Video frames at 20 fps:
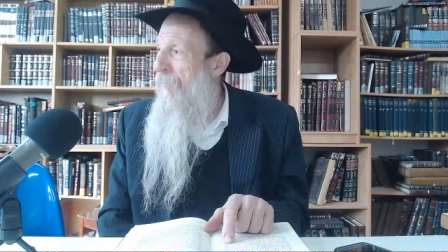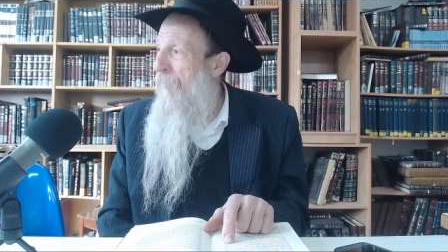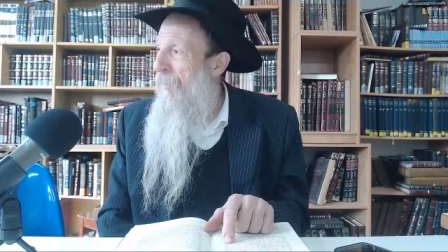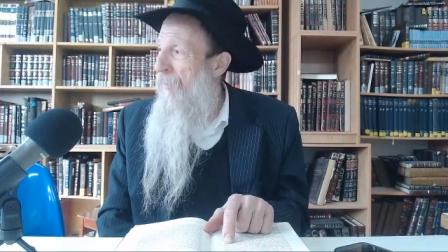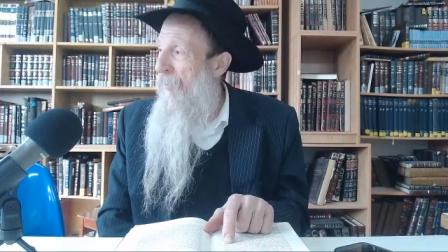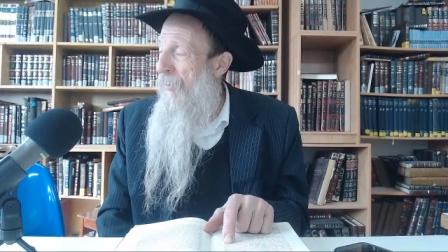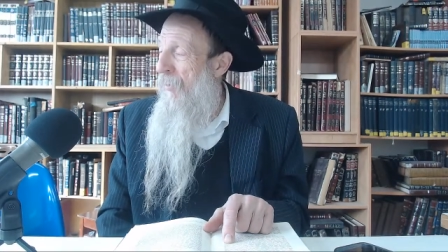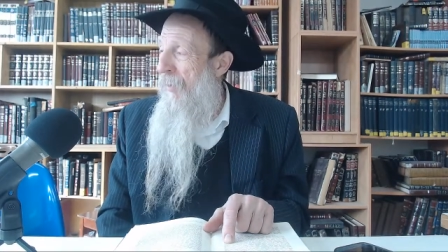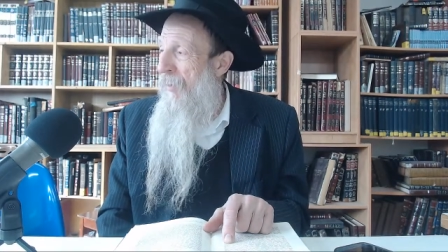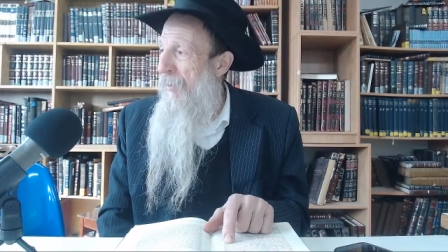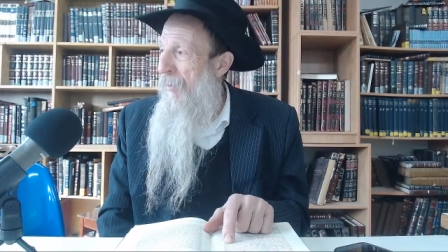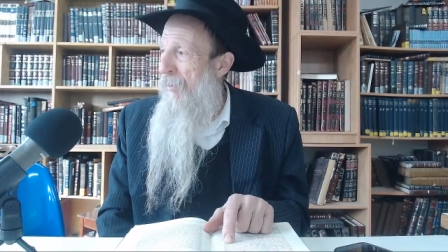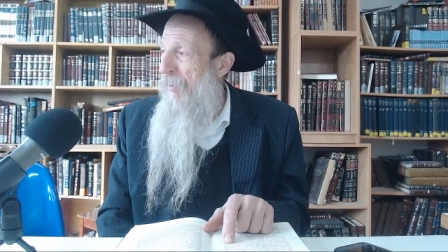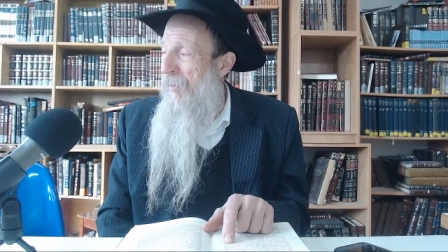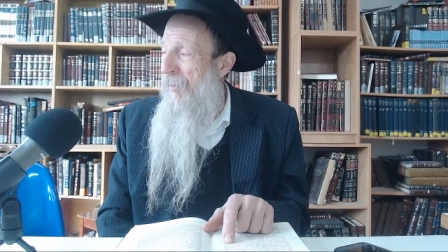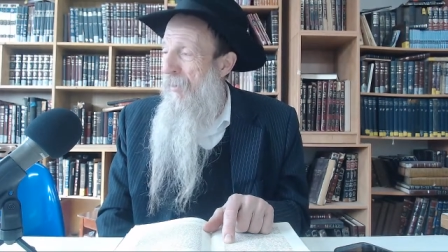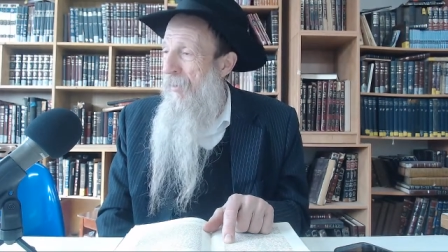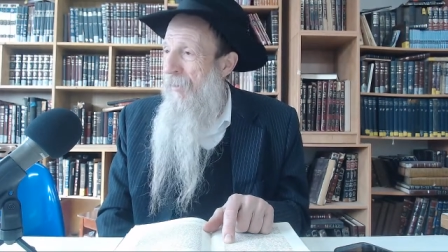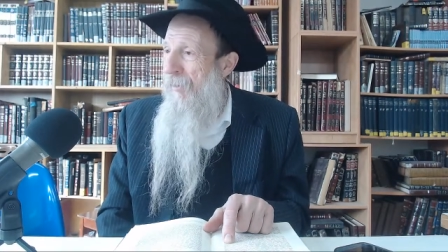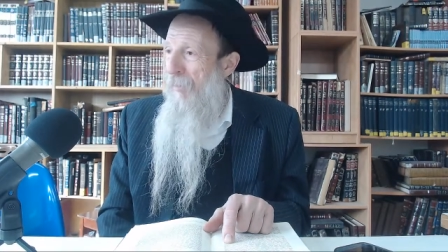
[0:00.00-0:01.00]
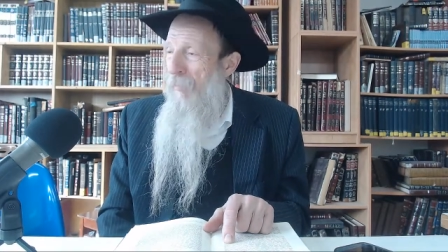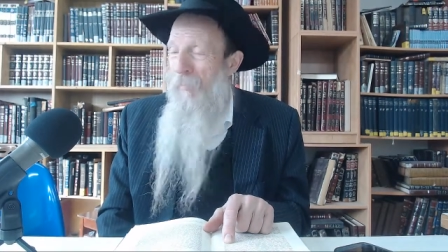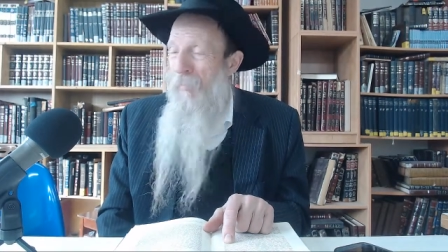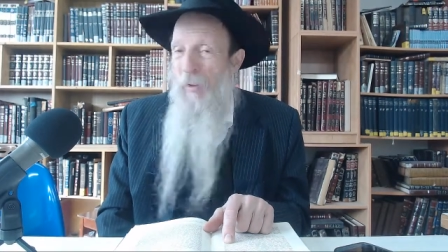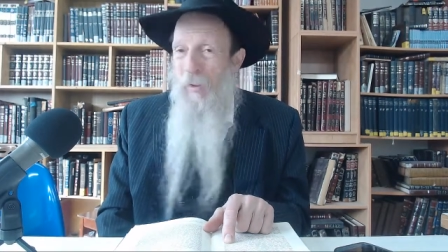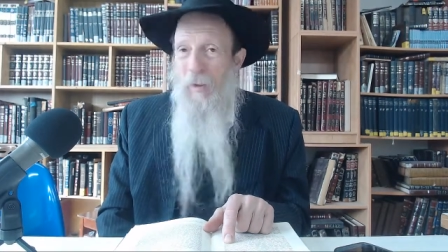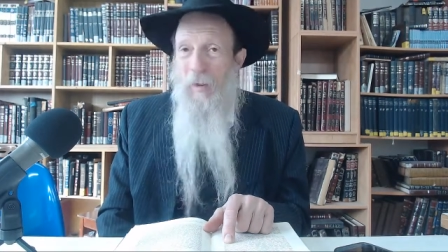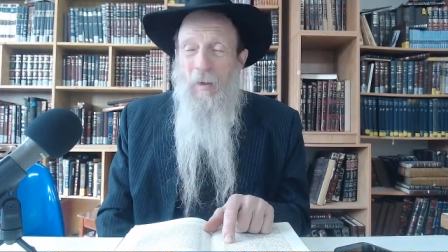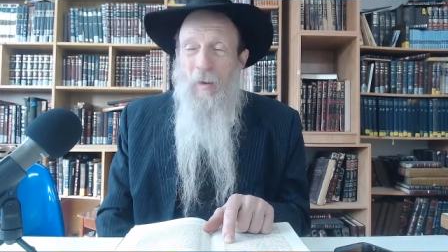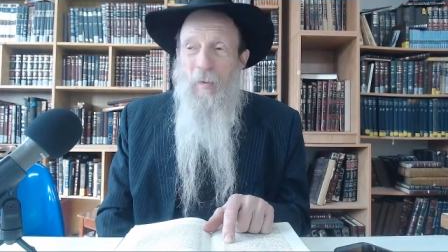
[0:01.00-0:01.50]
Right?
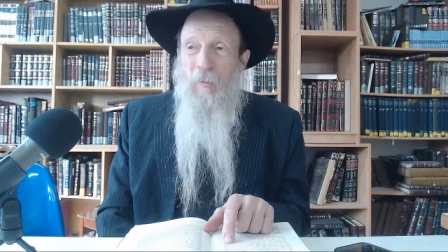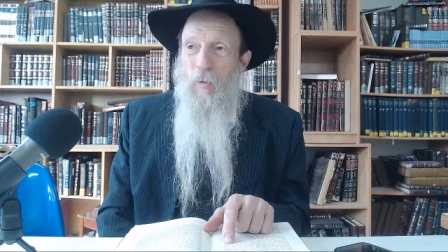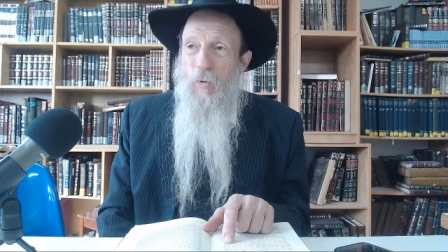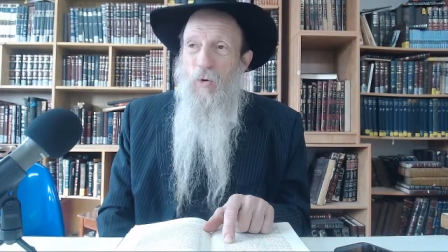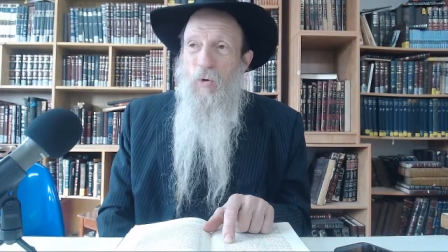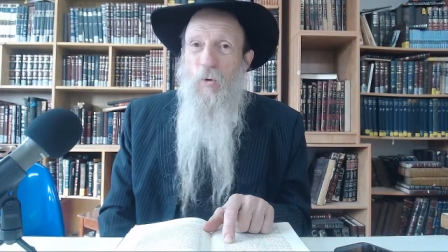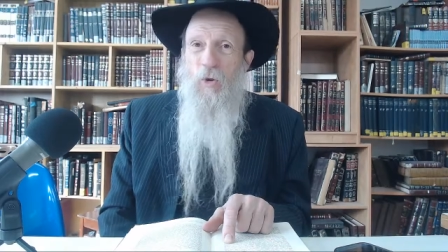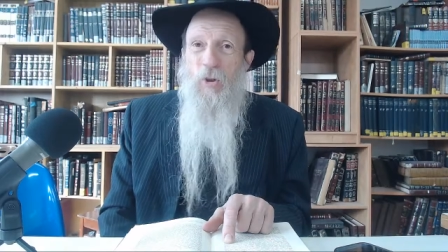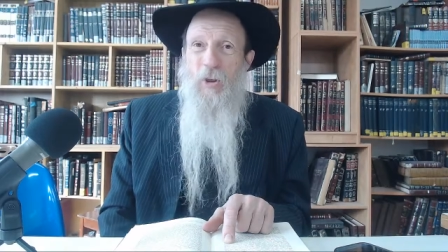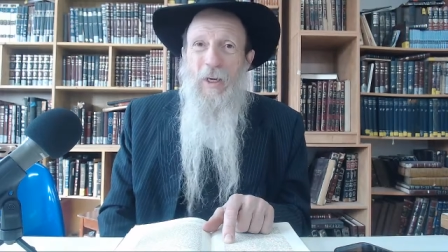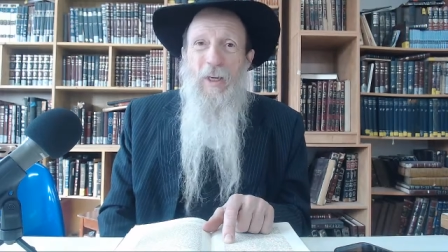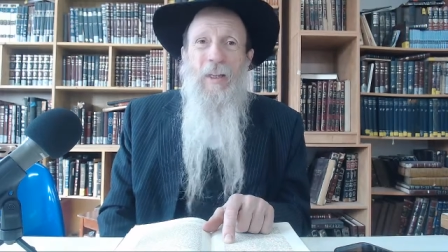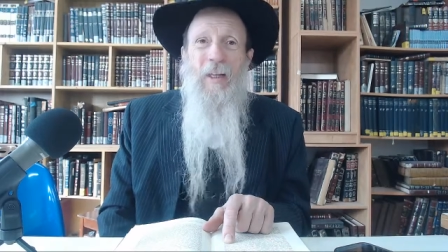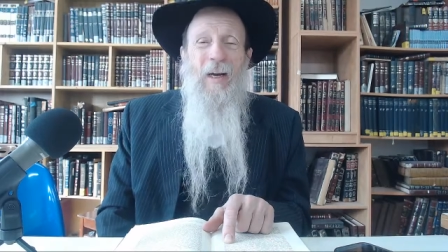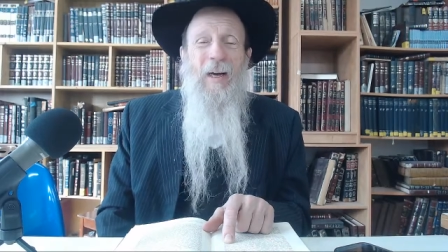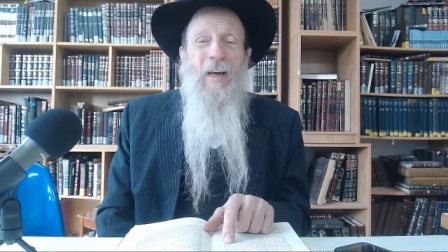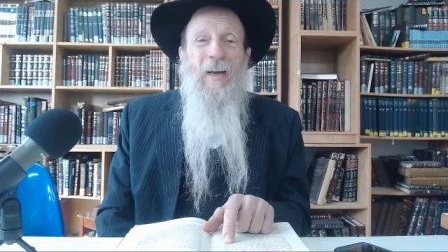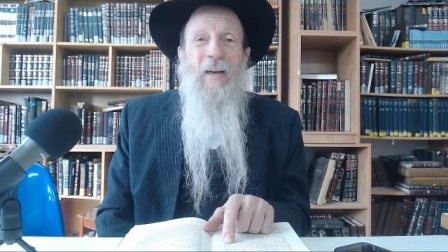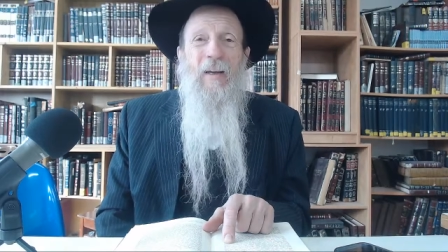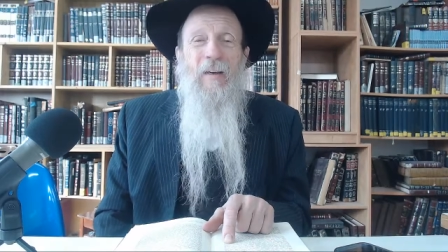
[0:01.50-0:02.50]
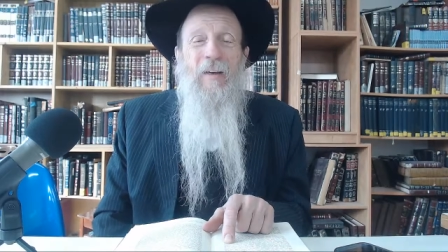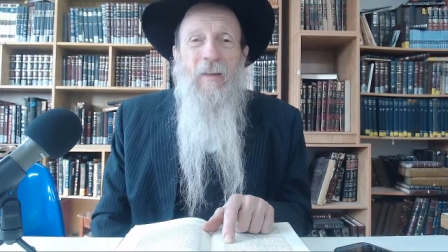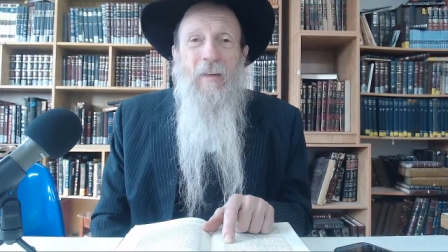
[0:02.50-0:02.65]
Musushelach,